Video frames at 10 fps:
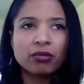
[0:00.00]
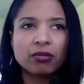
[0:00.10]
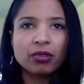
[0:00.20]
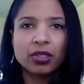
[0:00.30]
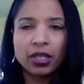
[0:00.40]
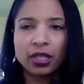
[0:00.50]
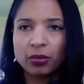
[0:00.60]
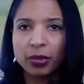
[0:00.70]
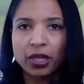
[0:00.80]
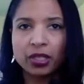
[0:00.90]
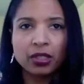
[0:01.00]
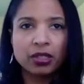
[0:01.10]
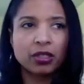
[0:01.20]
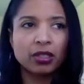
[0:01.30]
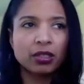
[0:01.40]
6
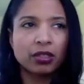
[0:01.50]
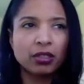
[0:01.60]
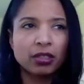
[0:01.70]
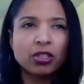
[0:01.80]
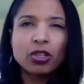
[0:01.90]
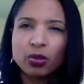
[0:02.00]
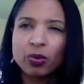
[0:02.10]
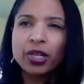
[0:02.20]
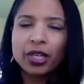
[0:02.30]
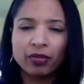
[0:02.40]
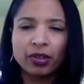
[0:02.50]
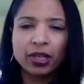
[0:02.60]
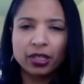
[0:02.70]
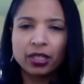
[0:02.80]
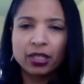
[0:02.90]
months. You know, you want to give it
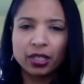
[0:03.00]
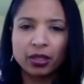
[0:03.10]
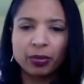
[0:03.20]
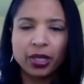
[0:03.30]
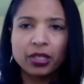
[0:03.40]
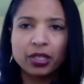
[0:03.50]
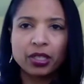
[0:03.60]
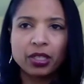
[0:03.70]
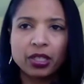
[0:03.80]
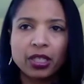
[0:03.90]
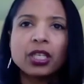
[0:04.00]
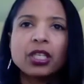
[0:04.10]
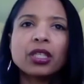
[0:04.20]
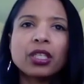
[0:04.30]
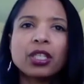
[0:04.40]
at least 6 months to
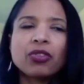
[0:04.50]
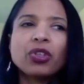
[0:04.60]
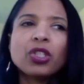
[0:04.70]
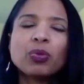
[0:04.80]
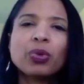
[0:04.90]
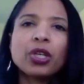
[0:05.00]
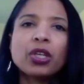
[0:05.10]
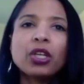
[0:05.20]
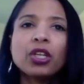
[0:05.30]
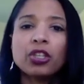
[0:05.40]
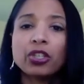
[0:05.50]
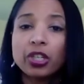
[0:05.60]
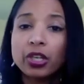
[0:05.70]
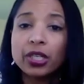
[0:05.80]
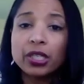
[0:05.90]
see the difference, but
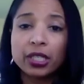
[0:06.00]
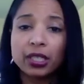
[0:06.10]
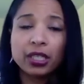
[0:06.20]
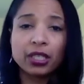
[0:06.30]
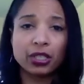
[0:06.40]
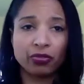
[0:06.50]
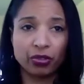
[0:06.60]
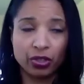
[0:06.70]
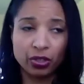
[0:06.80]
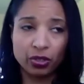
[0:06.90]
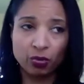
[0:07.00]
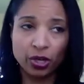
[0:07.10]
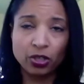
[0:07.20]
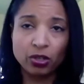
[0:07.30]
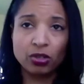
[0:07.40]
you're going to see a difference. And
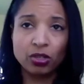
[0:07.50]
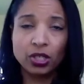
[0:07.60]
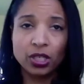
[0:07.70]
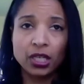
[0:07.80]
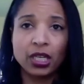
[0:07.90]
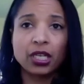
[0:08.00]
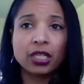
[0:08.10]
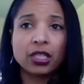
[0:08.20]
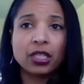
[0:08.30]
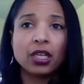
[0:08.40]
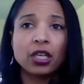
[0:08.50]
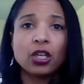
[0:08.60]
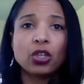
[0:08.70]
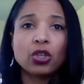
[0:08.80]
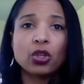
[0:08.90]
once you see it,
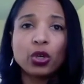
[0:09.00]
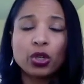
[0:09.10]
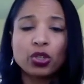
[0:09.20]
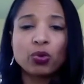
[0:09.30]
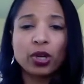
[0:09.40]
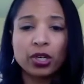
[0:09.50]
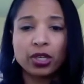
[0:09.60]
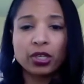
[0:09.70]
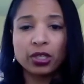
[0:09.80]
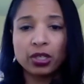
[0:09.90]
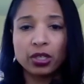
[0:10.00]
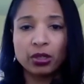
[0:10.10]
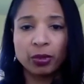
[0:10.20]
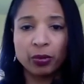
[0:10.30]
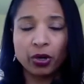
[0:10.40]
you're going to want to continue
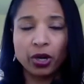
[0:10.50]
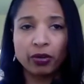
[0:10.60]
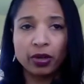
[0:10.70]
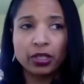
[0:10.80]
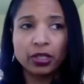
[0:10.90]
to make progress.